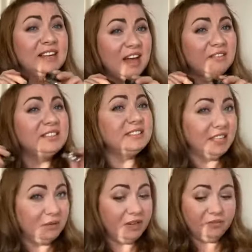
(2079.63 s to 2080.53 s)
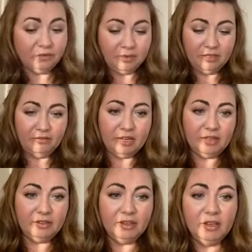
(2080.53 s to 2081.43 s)
would stay away from it,
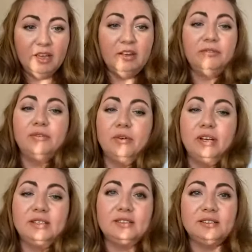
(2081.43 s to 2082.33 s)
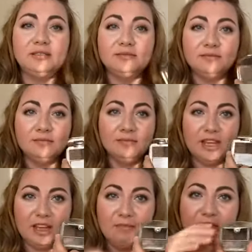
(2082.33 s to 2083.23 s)
right? And of course,
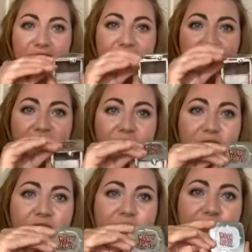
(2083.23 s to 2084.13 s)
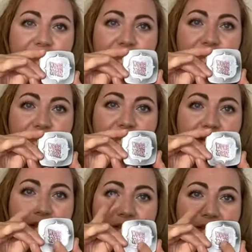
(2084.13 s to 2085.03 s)
like I mentioned, this one
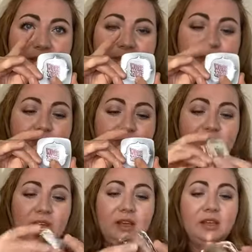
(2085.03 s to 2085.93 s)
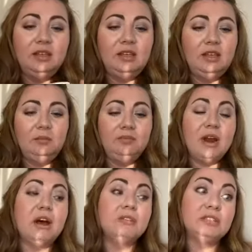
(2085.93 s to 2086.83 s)
is the
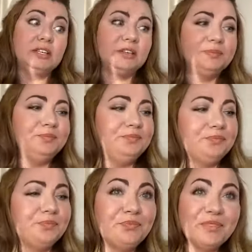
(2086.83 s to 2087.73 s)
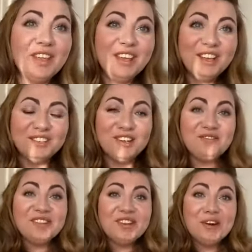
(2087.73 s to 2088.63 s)
browsing. So I
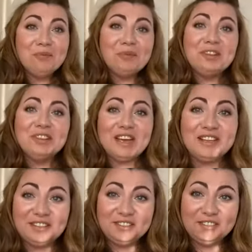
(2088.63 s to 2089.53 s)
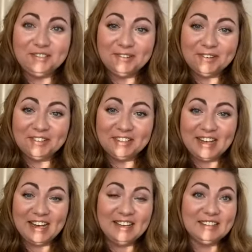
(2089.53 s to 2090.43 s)
really hope you liked this tutorial,
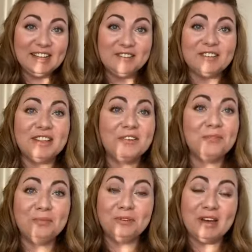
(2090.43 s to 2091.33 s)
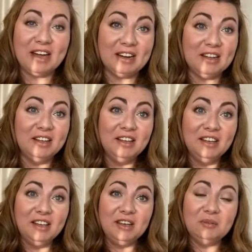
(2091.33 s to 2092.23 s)
guys. I really hope you had
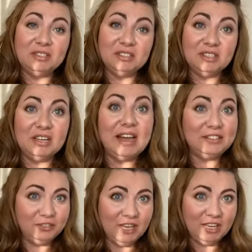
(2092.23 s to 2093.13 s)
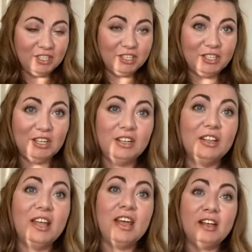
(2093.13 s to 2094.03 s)
It was
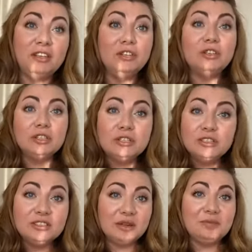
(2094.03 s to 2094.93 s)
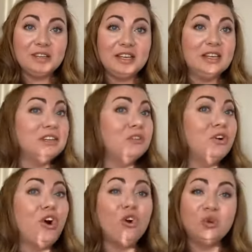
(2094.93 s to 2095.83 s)
educational and you learned something.
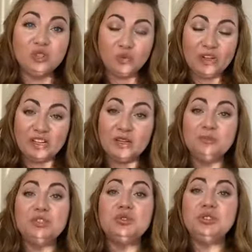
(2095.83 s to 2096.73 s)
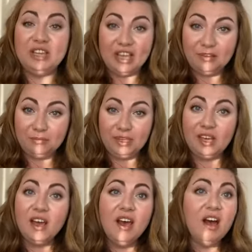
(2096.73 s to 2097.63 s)
You're always welcome to DM
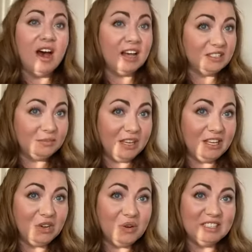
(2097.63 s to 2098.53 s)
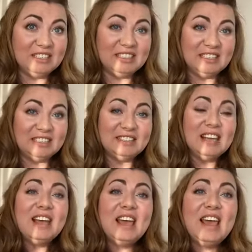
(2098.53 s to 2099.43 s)
me, ask me any questions,
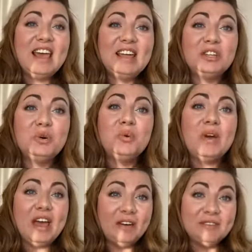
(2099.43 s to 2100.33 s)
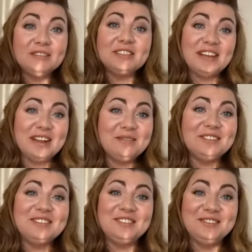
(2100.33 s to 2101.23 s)
and whoever was not
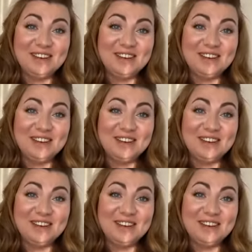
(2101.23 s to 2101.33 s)
able to